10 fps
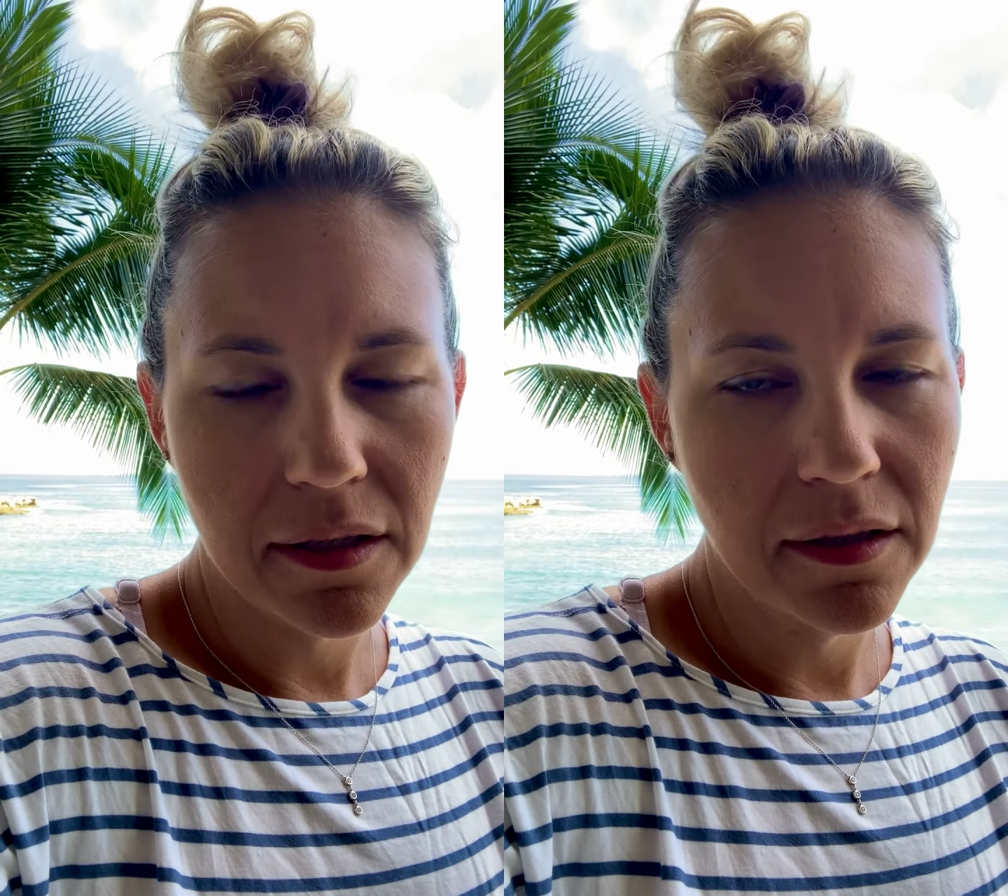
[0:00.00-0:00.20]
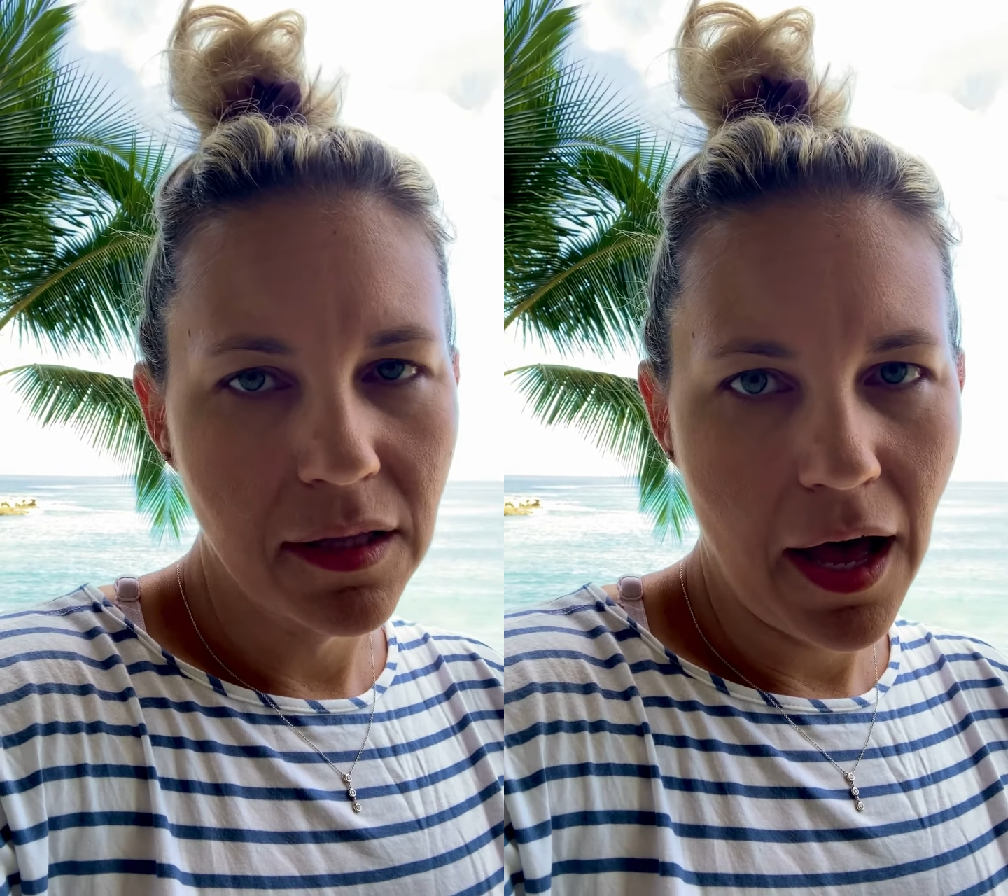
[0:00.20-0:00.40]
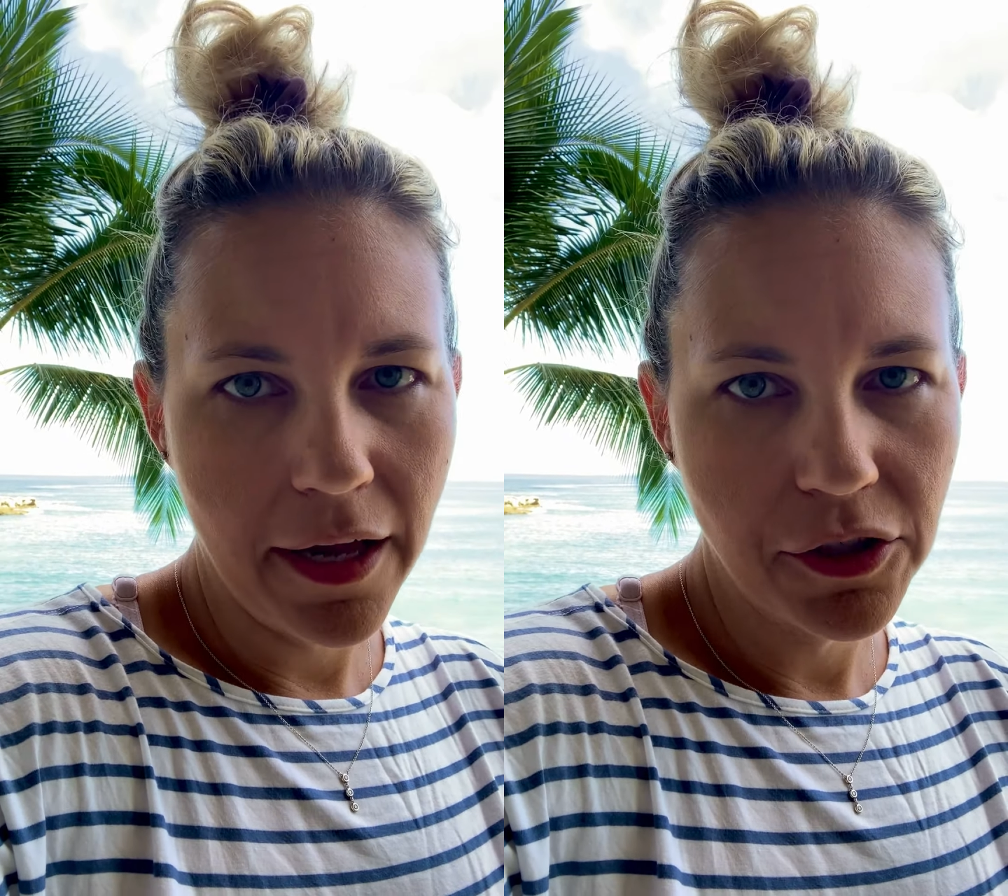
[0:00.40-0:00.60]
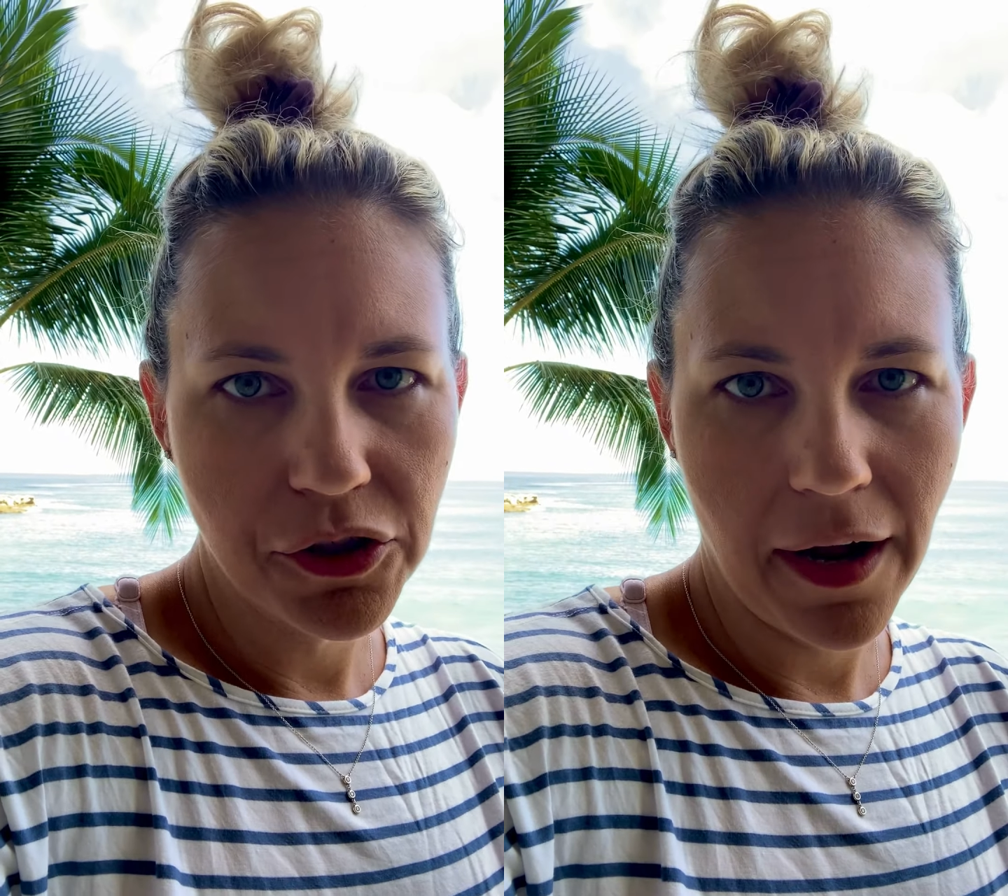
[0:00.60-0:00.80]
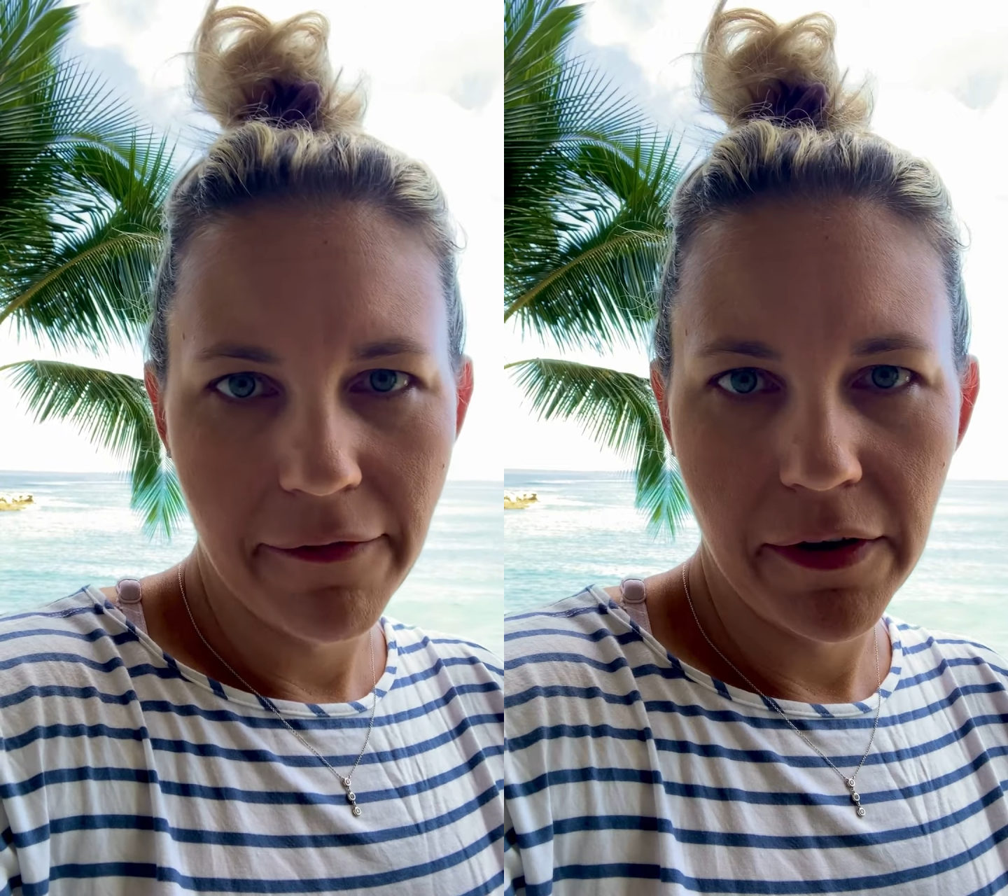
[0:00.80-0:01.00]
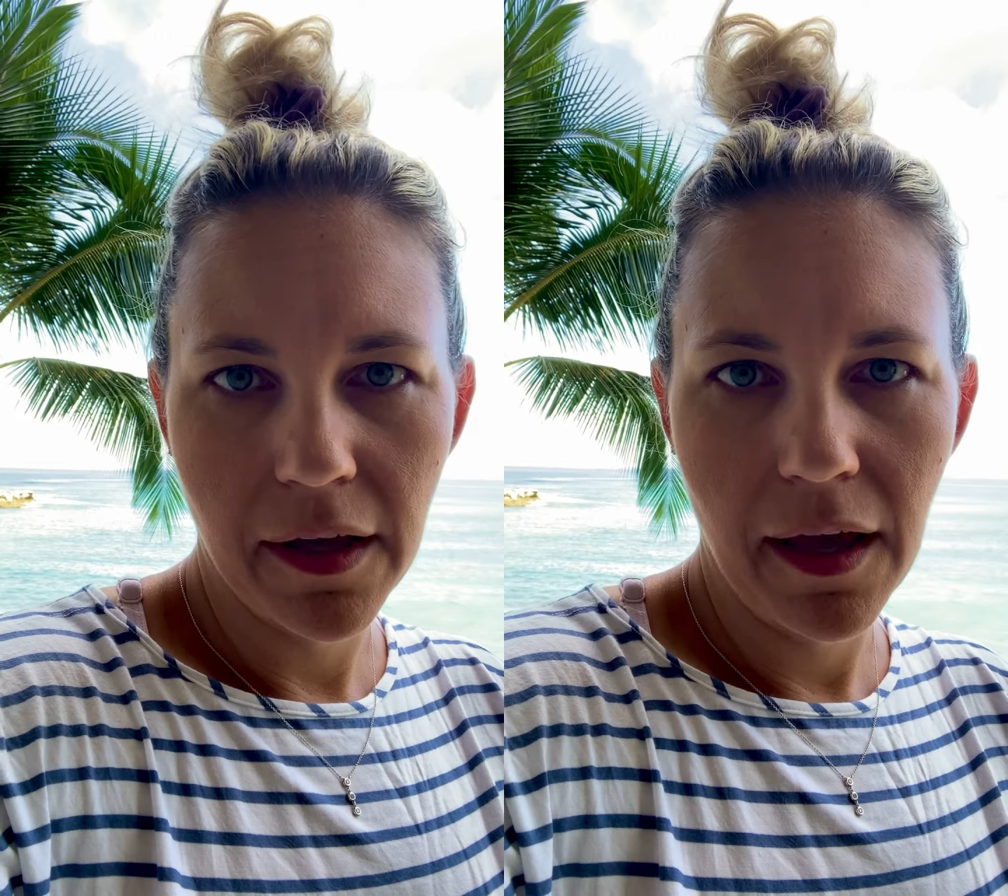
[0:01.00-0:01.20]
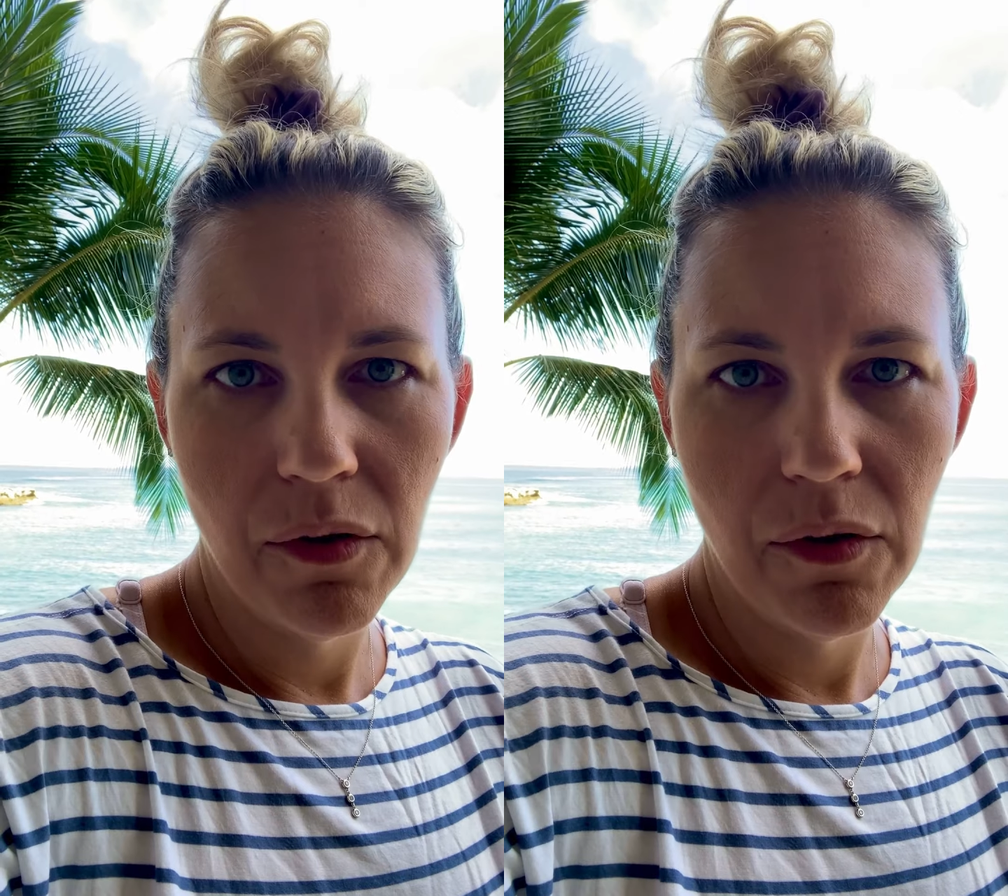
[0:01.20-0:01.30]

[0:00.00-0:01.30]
a lot of traffic